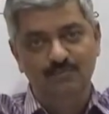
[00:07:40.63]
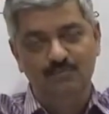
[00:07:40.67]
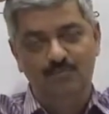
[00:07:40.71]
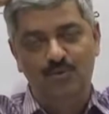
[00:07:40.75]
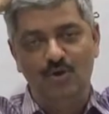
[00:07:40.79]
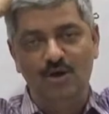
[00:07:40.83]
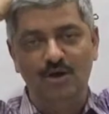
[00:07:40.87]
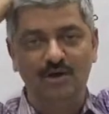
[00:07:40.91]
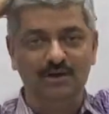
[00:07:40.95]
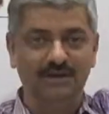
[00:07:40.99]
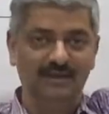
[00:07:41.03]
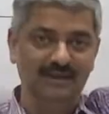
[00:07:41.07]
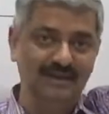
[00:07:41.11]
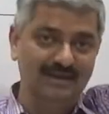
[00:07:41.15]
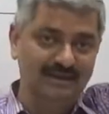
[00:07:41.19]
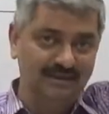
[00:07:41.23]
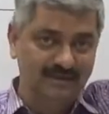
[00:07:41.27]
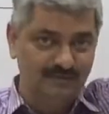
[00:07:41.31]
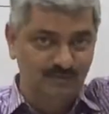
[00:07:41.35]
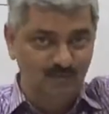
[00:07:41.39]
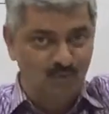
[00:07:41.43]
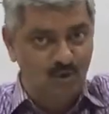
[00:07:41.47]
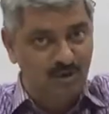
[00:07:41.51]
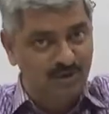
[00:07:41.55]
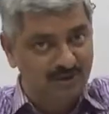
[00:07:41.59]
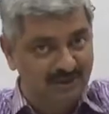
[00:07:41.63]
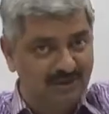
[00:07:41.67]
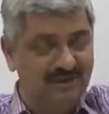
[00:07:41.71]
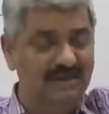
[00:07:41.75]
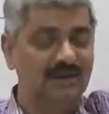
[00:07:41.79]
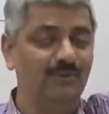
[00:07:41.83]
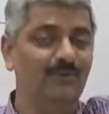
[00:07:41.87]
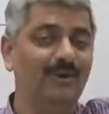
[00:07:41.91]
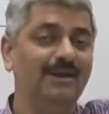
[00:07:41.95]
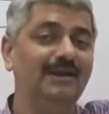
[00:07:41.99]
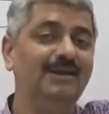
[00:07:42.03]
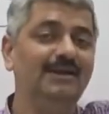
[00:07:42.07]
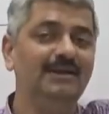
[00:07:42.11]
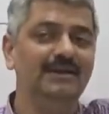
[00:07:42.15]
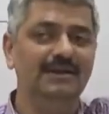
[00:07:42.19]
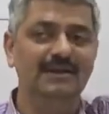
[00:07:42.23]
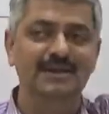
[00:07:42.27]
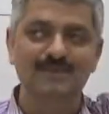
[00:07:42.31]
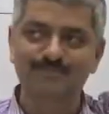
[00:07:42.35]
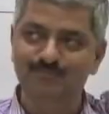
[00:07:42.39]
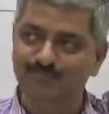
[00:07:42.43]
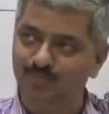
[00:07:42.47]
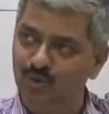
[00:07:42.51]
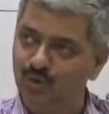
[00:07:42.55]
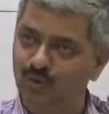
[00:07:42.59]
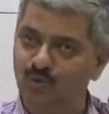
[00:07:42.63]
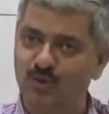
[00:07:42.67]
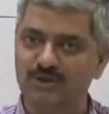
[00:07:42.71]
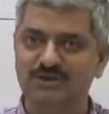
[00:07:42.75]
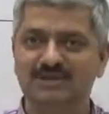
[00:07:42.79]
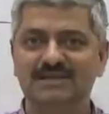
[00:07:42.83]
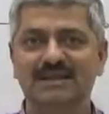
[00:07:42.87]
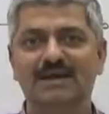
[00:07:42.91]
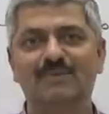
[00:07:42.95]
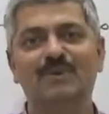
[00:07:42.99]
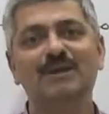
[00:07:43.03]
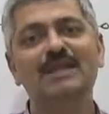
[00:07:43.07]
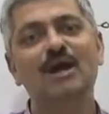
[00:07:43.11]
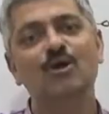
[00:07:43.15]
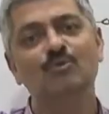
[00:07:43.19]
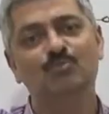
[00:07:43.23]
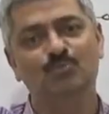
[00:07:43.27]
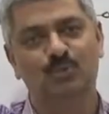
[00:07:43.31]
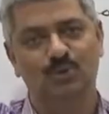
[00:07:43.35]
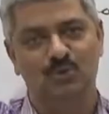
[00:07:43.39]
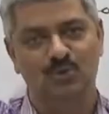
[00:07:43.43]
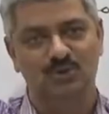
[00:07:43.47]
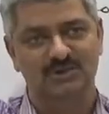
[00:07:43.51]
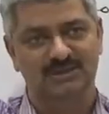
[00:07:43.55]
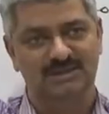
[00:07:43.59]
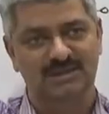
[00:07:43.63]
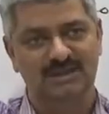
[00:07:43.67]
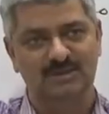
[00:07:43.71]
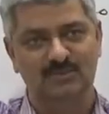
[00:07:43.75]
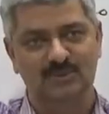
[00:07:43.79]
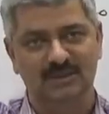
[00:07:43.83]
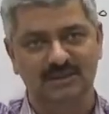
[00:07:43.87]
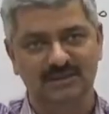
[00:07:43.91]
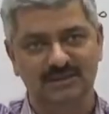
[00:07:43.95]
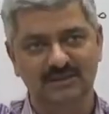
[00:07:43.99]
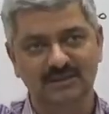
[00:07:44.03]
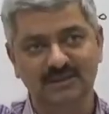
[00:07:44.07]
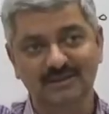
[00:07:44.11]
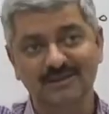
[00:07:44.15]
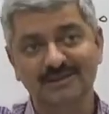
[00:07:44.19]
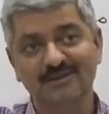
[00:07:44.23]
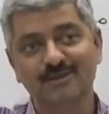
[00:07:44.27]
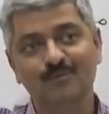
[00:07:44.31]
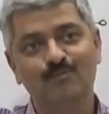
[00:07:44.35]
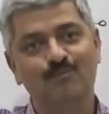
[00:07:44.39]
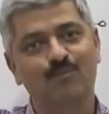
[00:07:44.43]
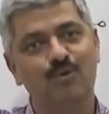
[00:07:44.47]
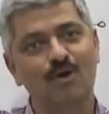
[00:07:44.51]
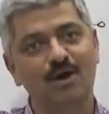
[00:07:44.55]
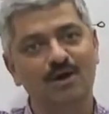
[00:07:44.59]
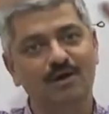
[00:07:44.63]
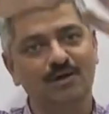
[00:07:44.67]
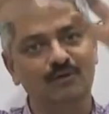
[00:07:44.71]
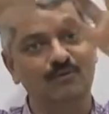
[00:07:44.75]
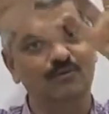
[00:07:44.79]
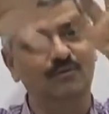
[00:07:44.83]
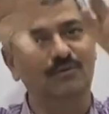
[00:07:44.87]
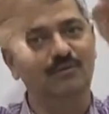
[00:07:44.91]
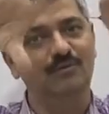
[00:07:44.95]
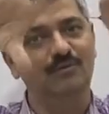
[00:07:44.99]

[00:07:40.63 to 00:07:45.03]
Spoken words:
For that water level, input was level, output was level. For